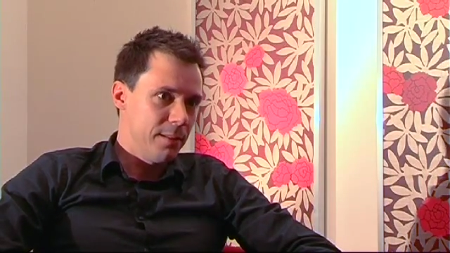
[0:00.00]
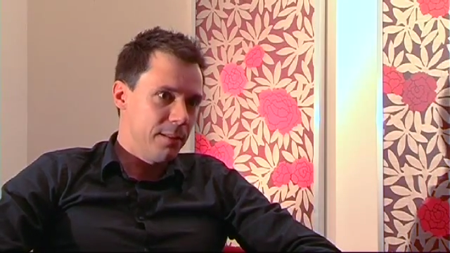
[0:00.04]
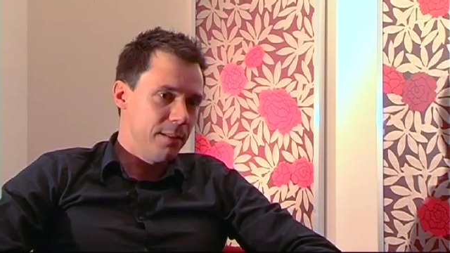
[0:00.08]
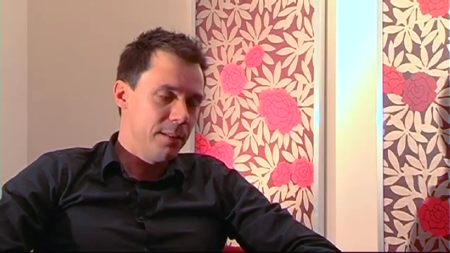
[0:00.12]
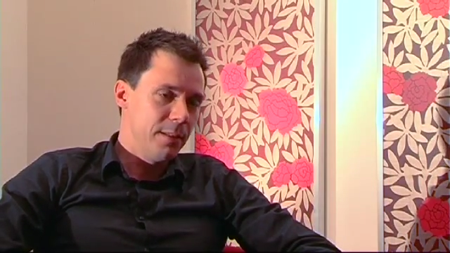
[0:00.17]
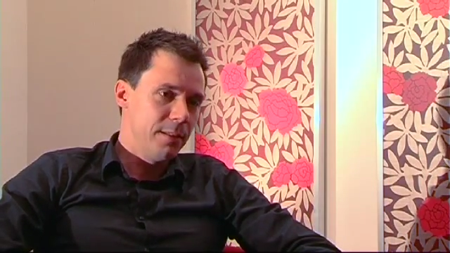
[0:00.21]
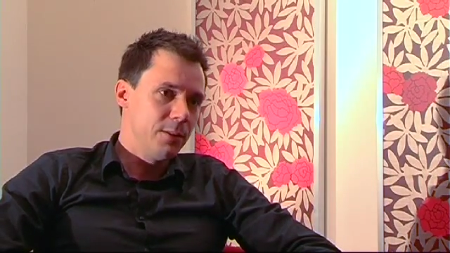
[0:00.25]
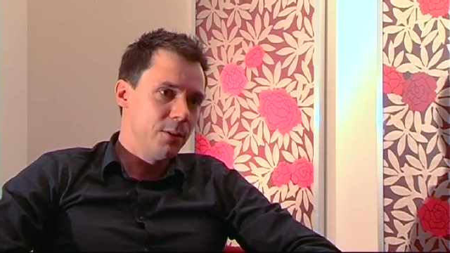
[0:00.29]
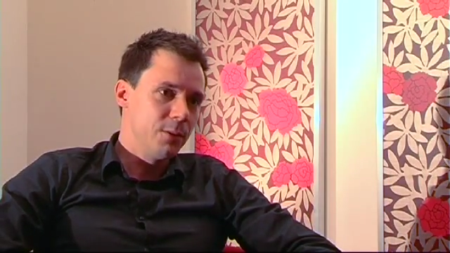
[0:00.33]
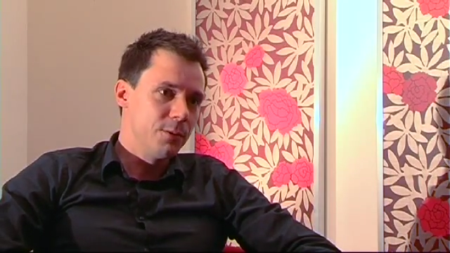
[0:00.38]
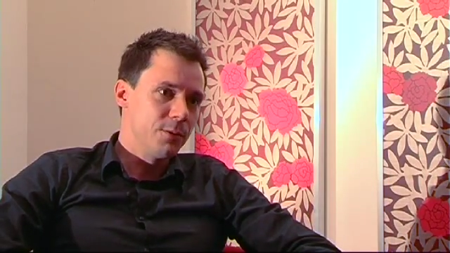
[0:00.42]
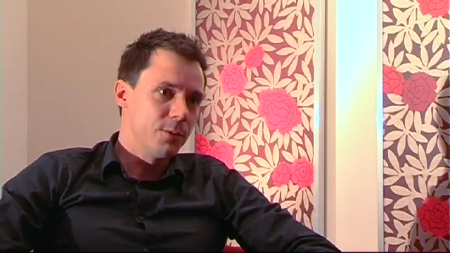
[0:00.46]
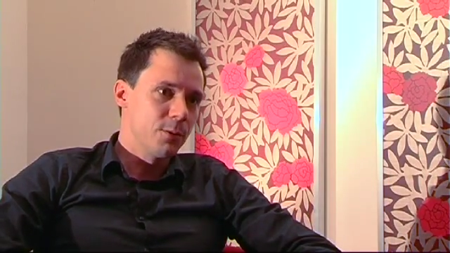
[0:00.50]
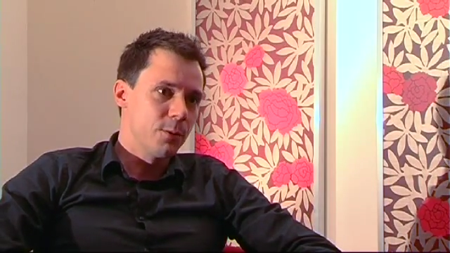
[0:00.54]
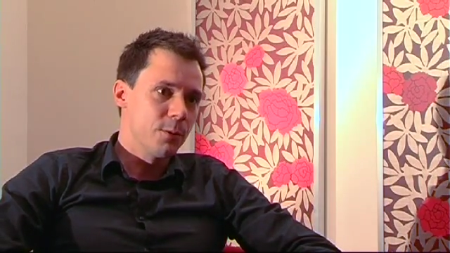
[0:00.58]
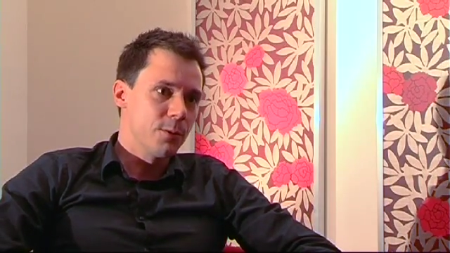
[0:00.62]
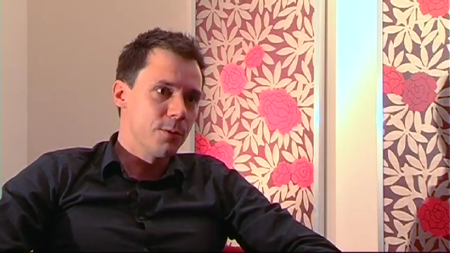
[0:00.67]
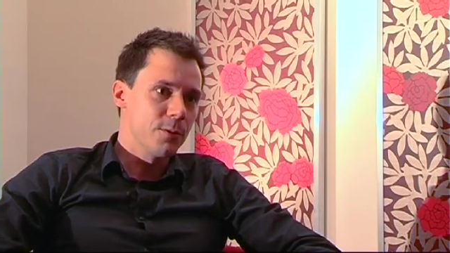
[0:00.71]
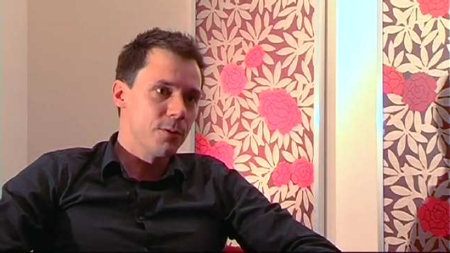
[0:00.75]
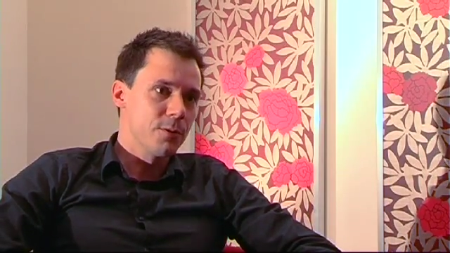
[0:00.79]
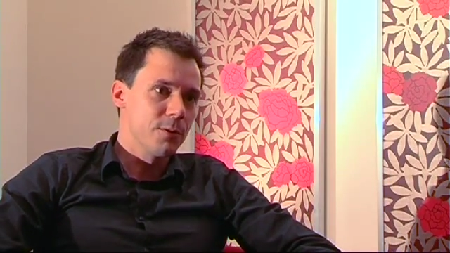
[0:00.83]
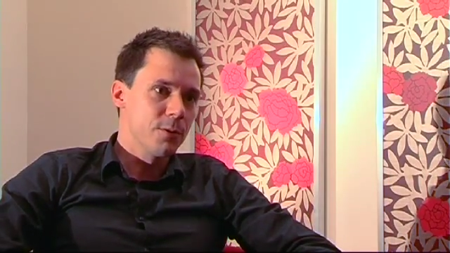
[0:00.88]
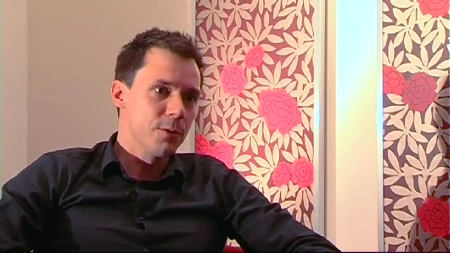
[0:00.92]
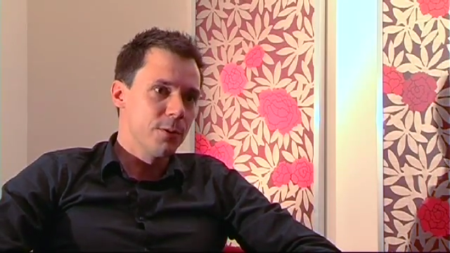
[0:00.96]
You, of
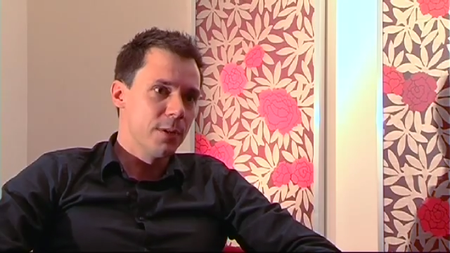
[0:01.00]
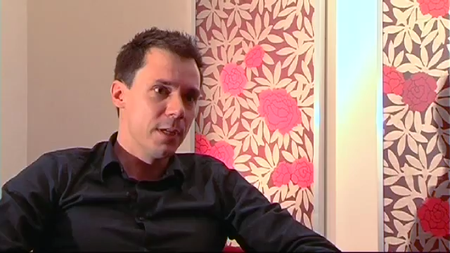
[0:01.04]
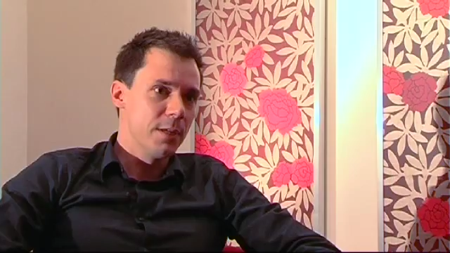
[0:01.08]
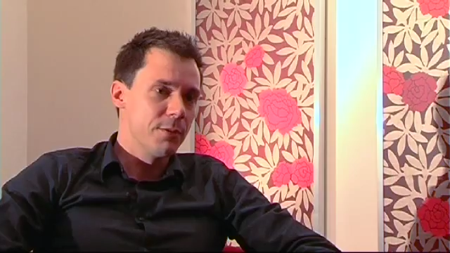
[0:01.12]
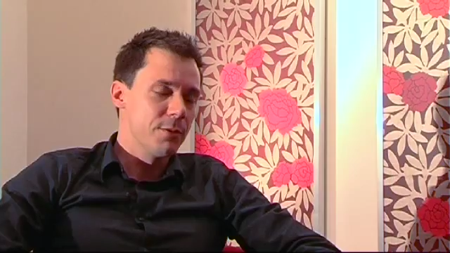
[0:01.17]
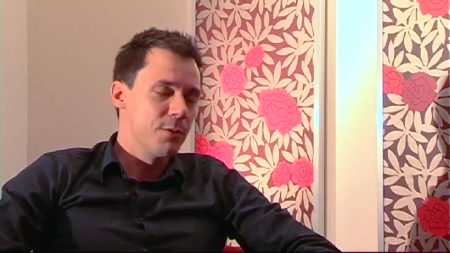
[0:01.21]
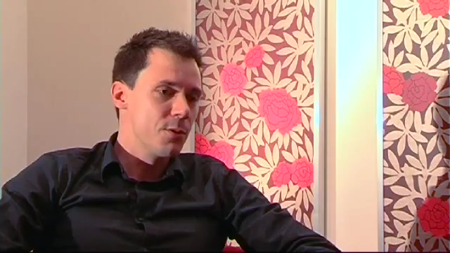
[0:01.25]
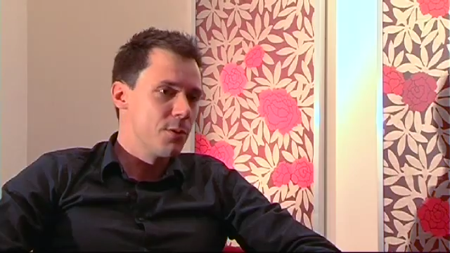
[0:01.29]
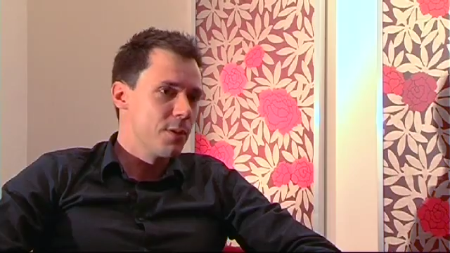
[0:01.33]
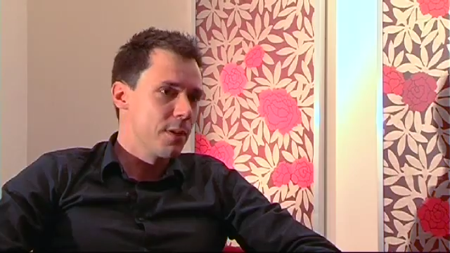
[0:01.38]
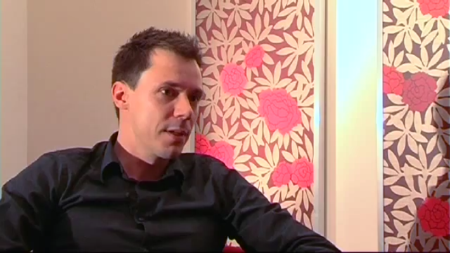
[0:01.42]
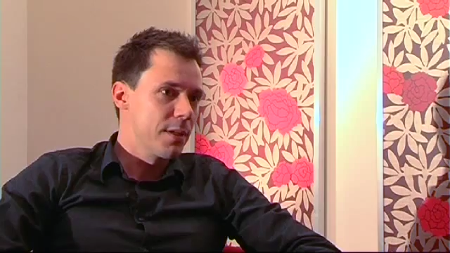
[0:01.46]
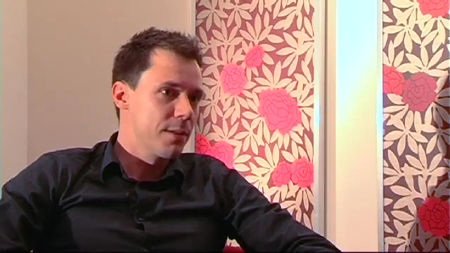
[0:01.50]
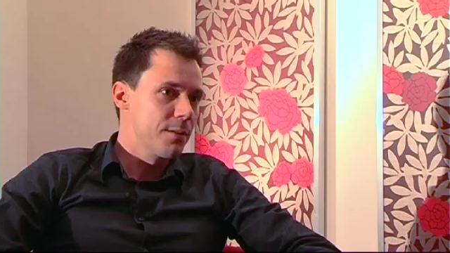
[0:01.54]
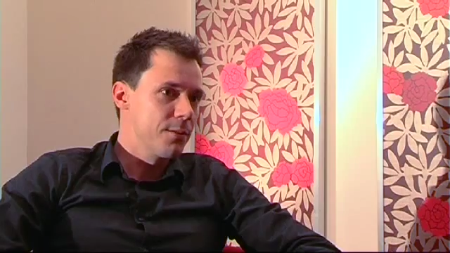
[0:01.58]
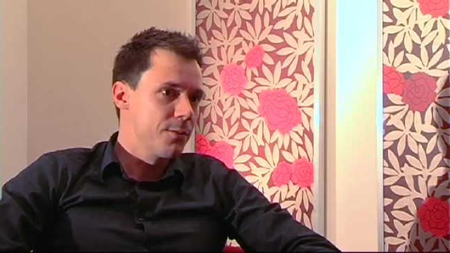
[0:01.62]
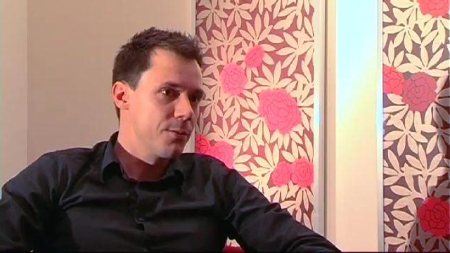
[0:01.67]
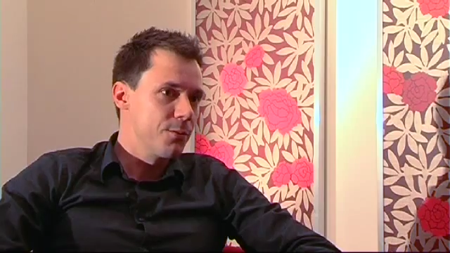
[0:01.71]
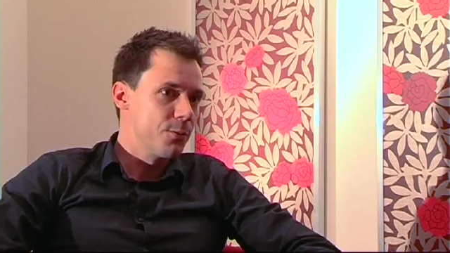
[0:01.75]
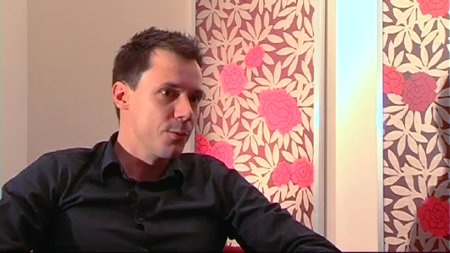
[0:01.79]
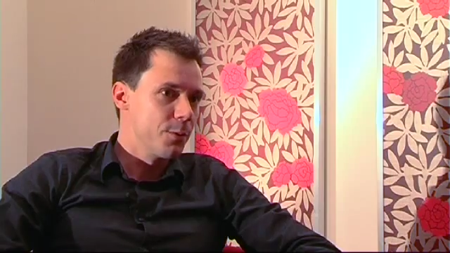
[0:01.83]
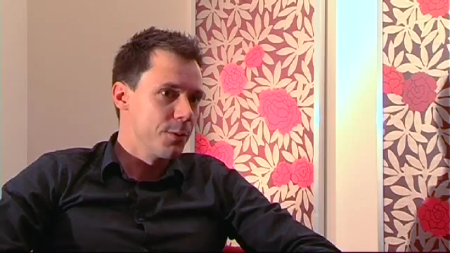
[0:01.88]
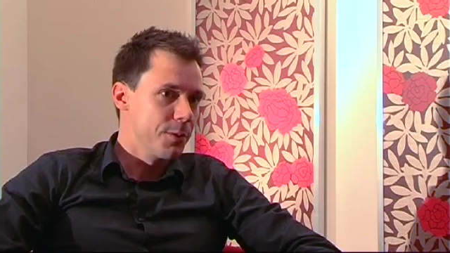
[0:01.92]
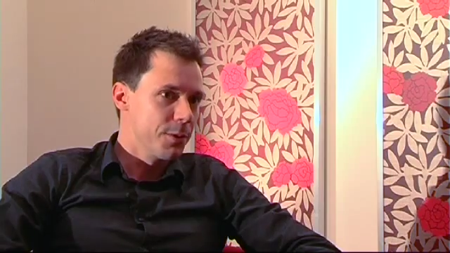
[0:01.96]
course, do have to
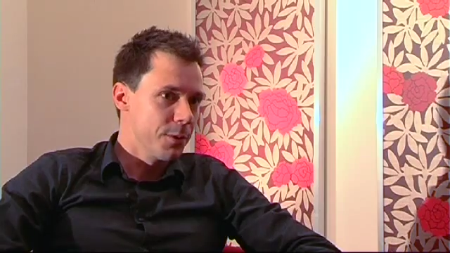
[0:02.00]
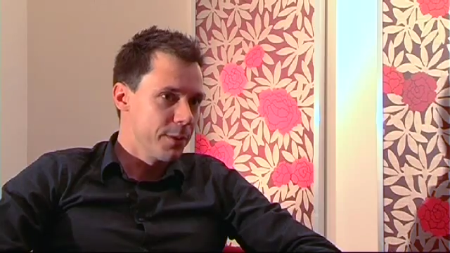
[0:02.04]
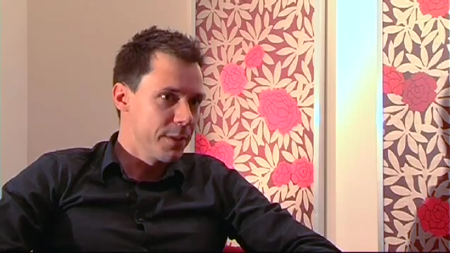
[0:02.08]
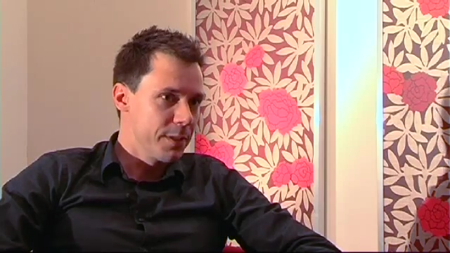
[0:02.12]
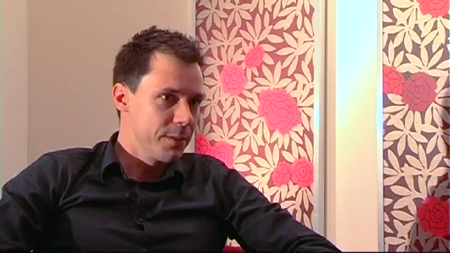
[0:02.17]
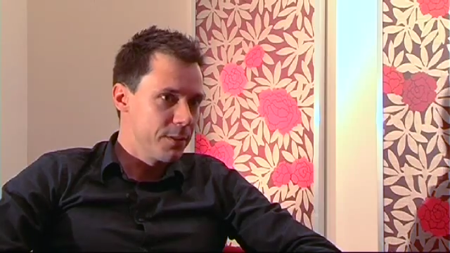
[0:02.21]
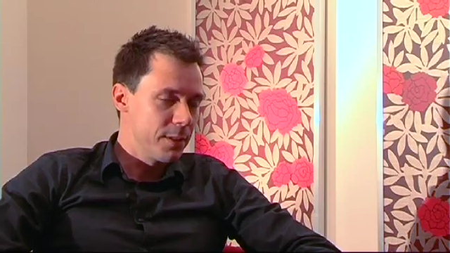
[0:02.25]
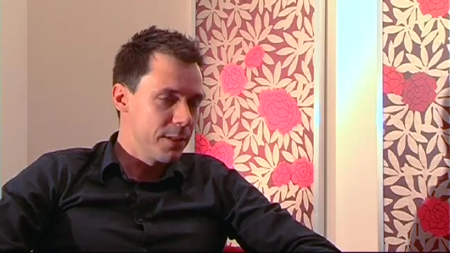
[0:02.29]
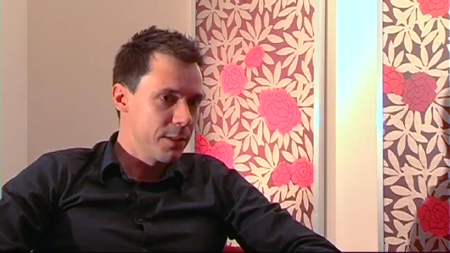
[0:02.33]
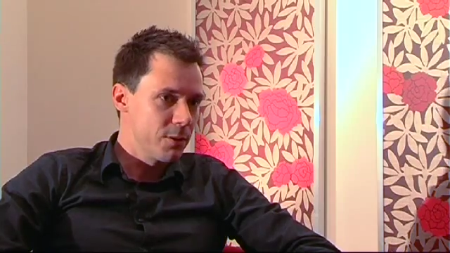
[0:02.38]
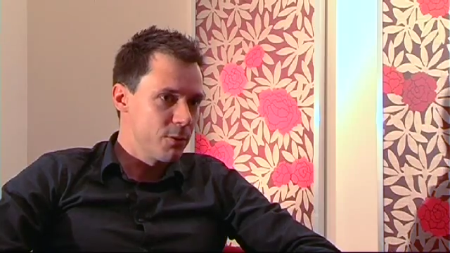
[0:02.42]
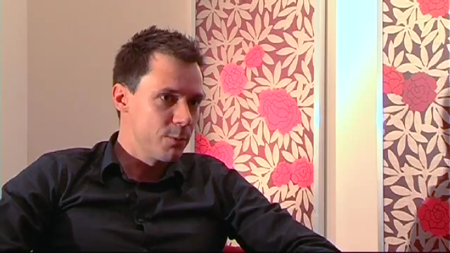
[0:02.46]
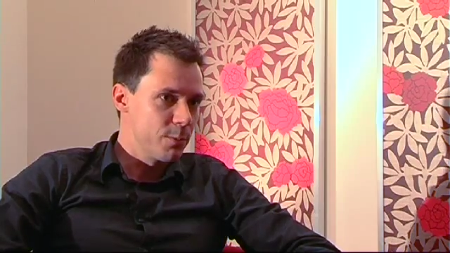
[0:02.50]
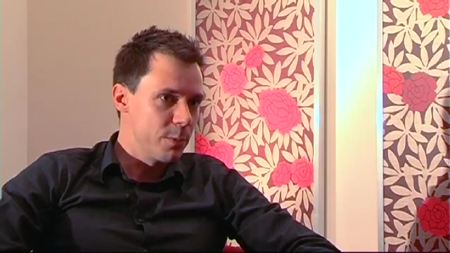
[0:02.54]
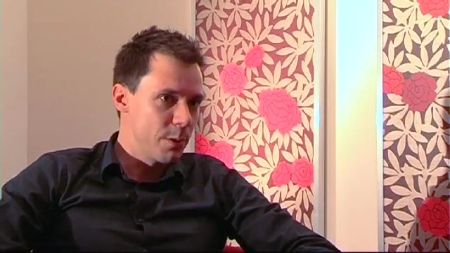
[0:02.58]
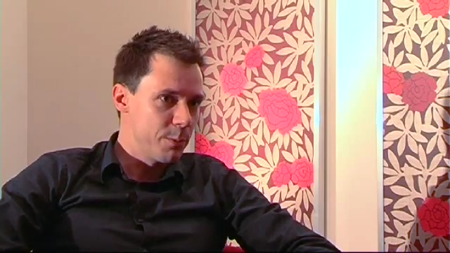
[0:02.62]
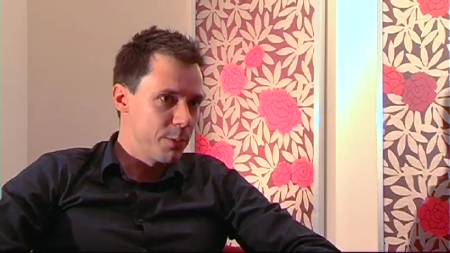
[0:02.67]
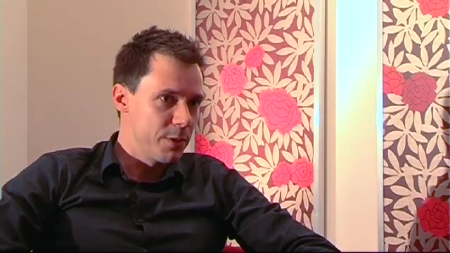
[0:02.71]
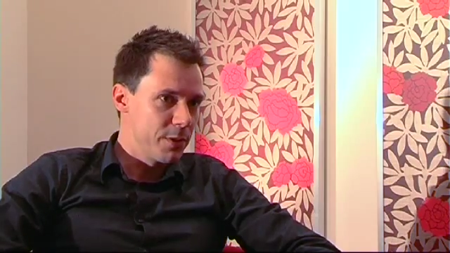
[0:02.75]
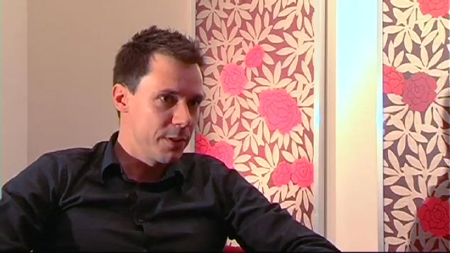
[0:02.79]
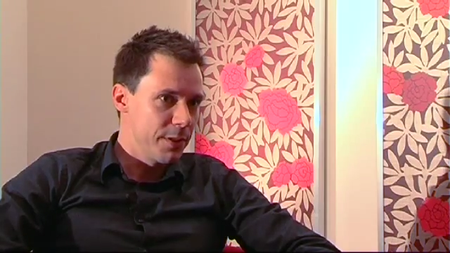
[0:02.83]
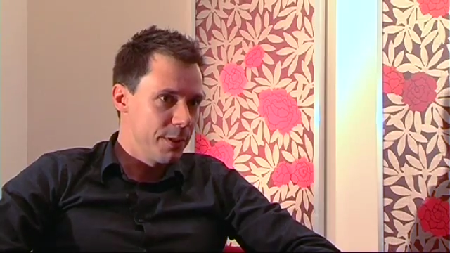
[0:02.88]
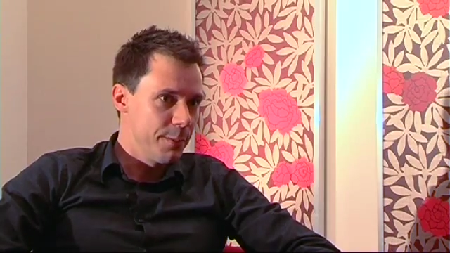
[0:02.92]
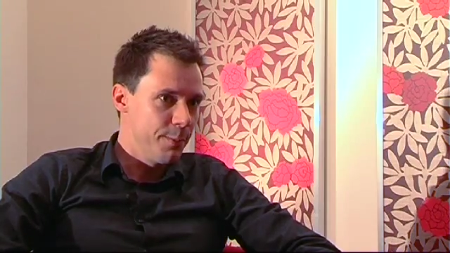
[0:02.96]
stand for your intellectual
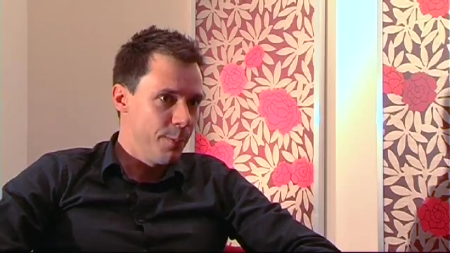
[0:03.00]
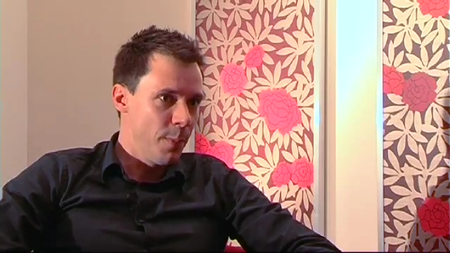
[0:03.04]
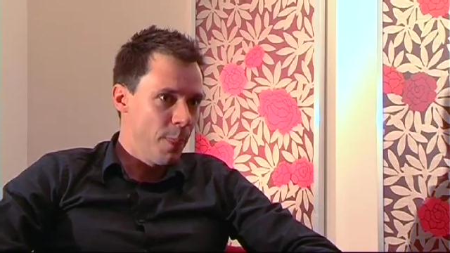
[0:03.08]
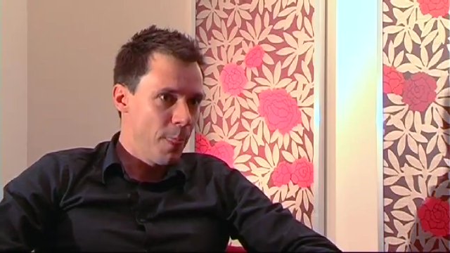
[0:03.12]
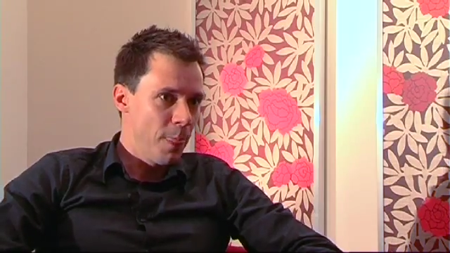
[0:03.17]
property.